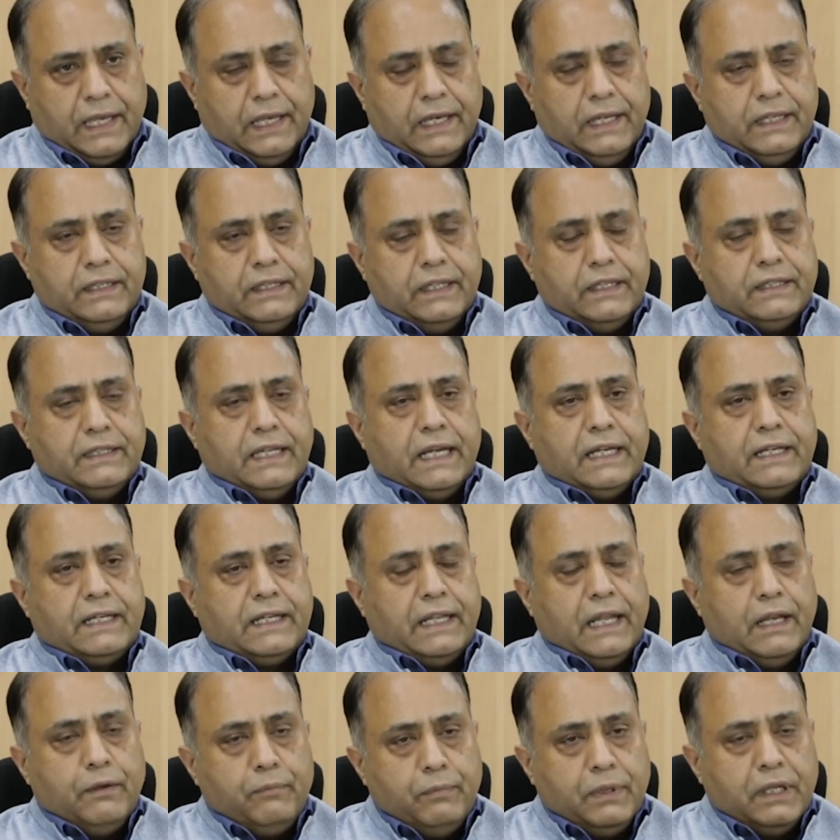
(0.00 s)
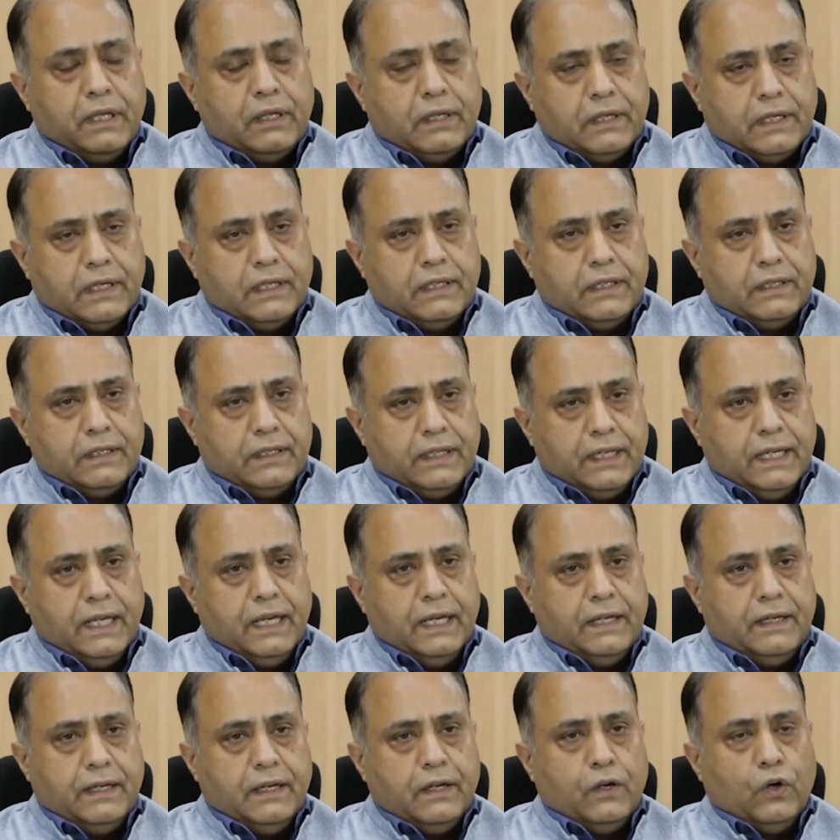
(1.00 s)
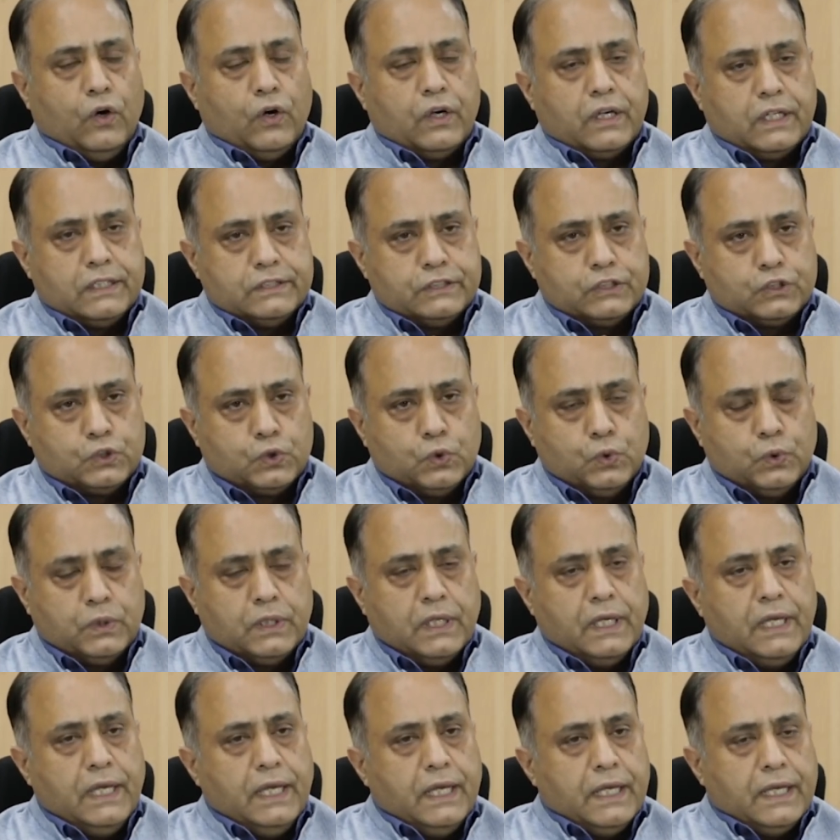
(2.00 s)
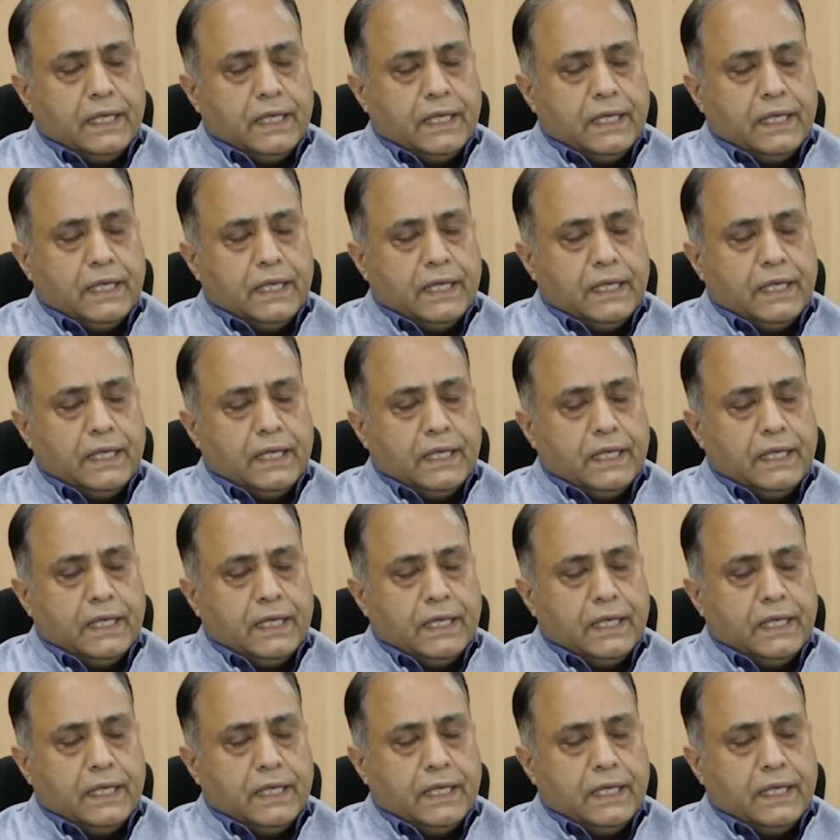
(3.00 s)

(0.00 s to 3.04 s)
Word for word: anything that can be cre created or construed